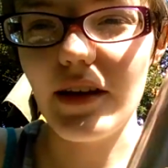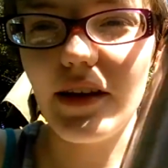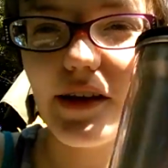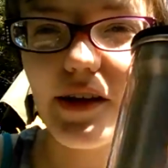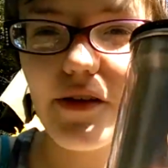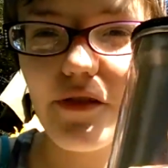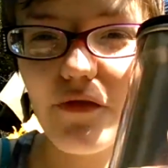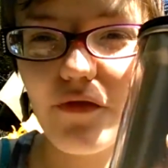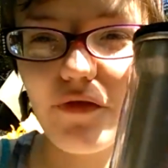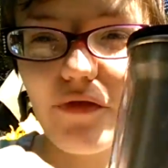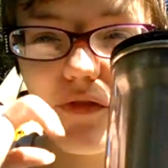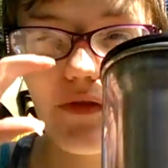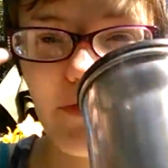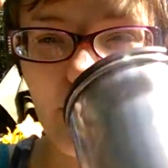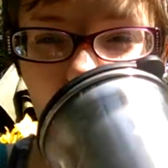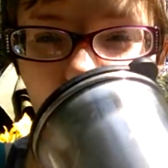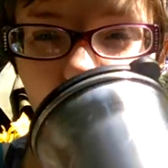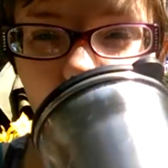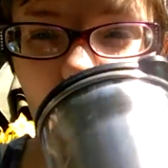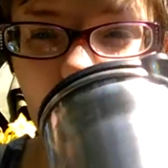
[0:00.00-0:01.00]
I have
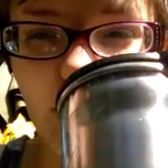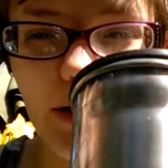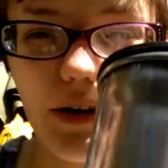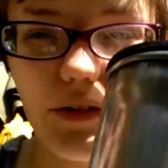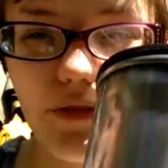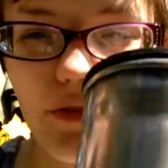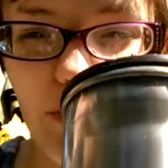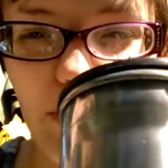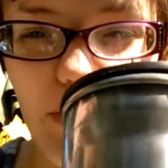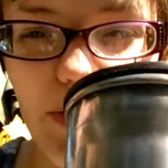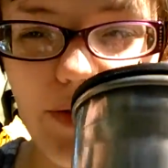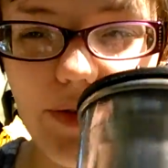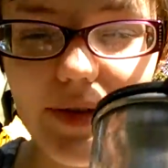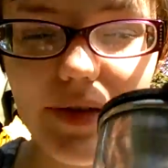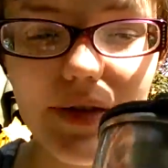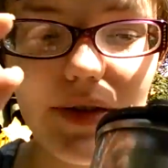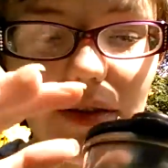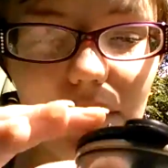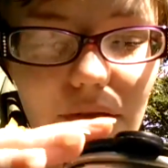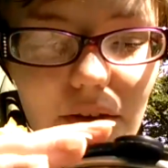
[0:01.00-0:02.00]
water for
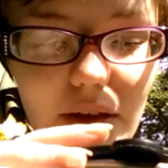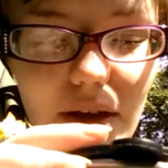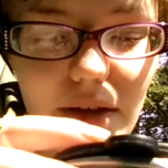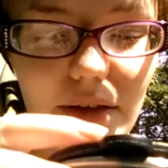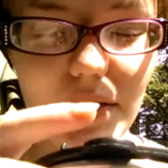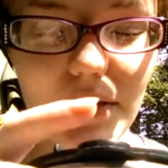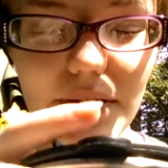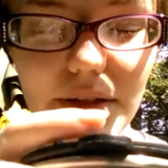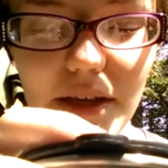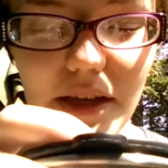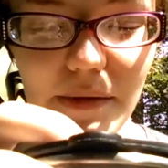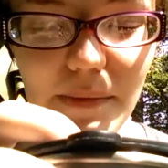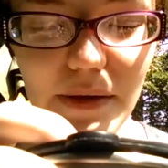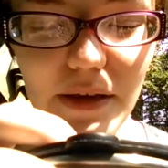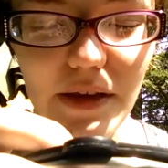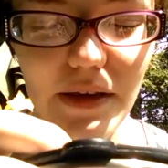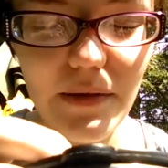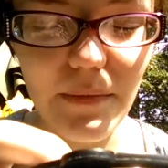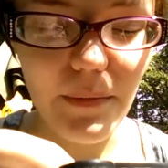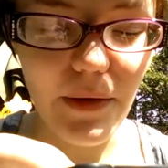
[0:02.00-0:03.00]
once. If you guys see
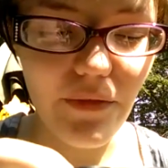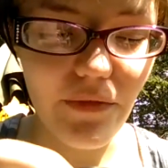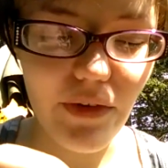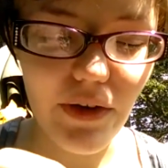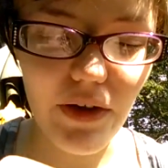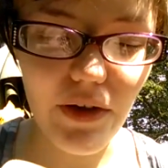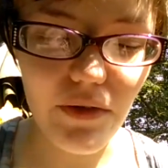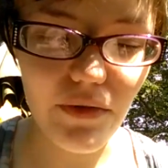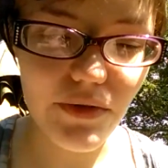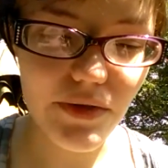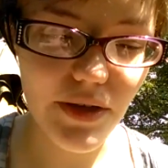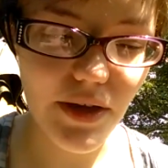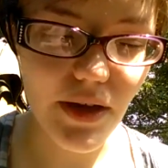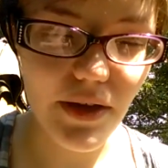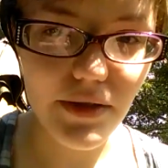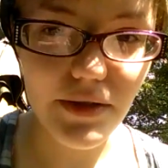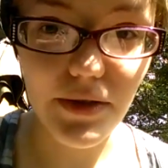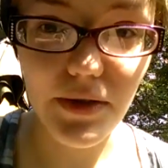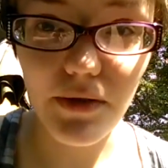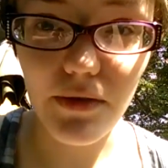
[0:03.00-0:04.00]
me in my videos, you
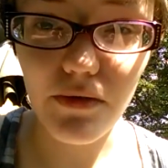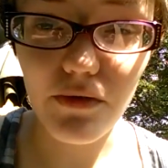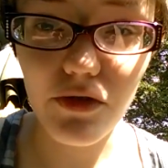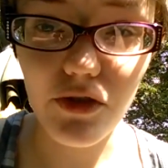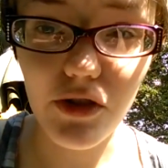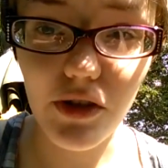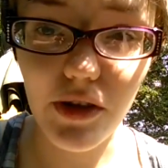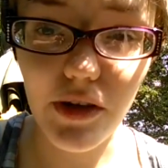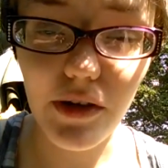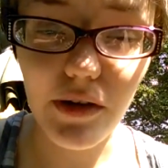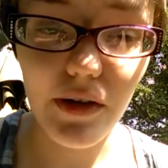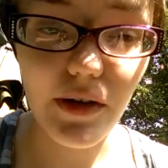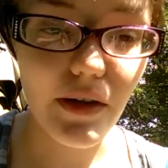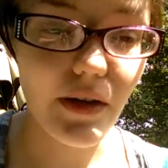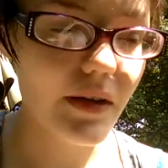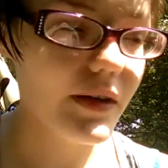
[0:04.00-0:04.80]
guys know usually.